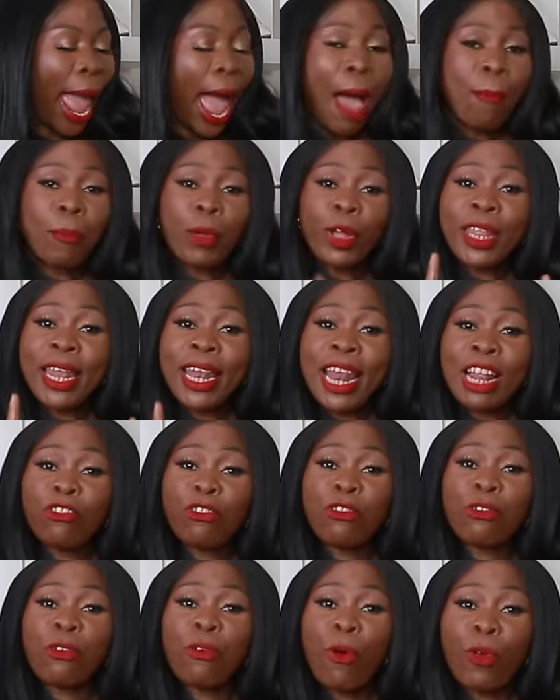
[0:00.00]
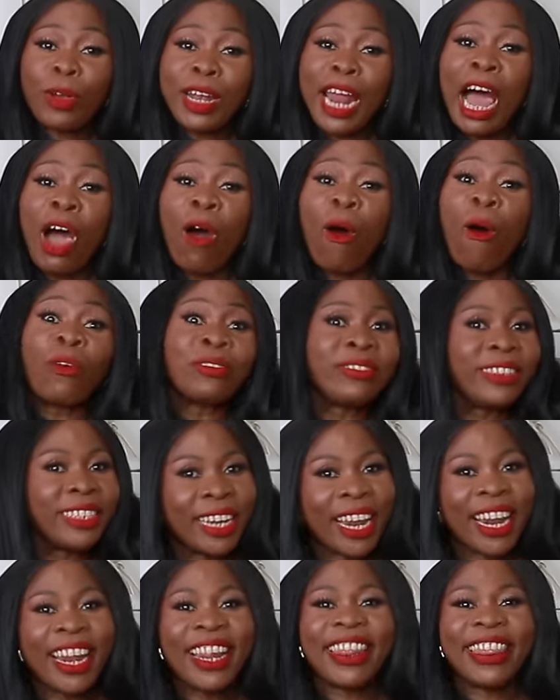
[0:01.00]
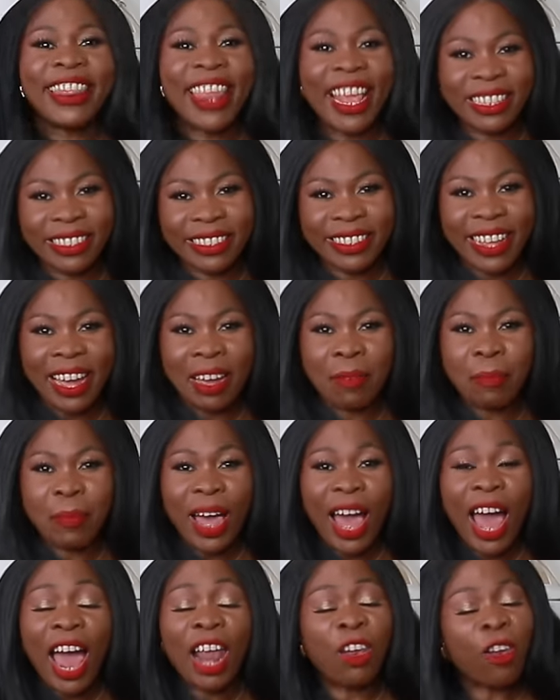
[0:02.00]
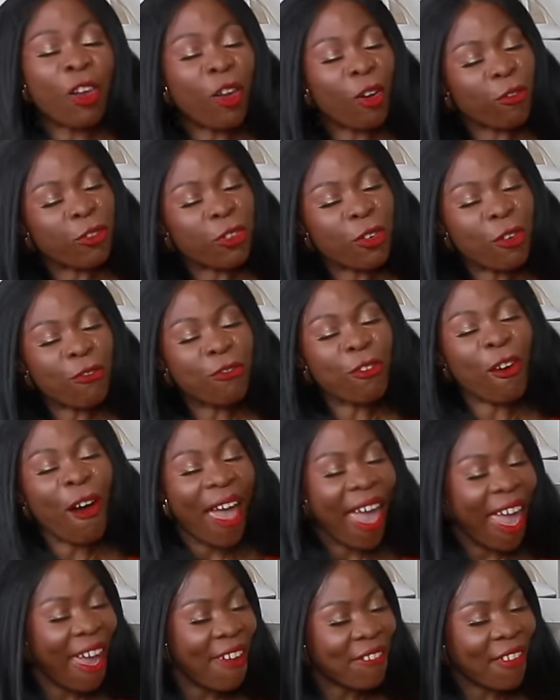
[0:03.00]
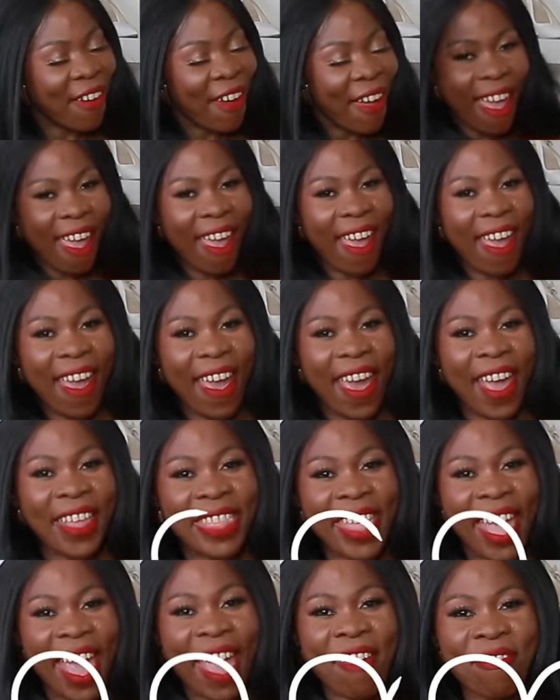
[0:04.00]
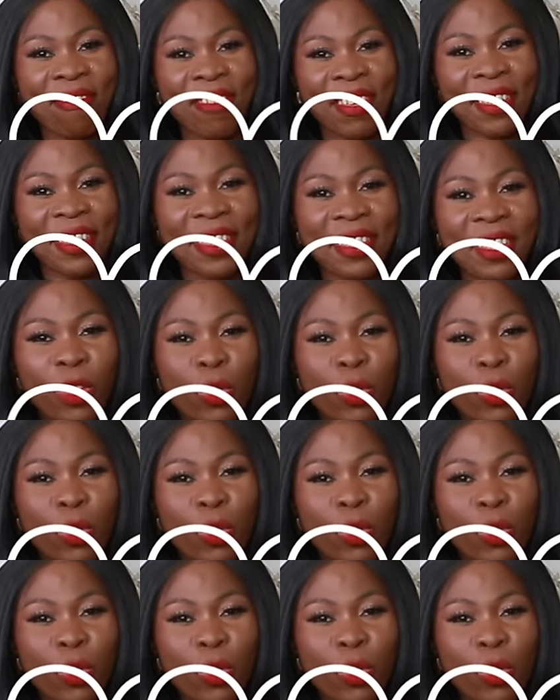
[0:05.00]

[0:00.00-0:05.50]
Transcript: I'm gonna let you go now. Until next time, I love you forever and ever.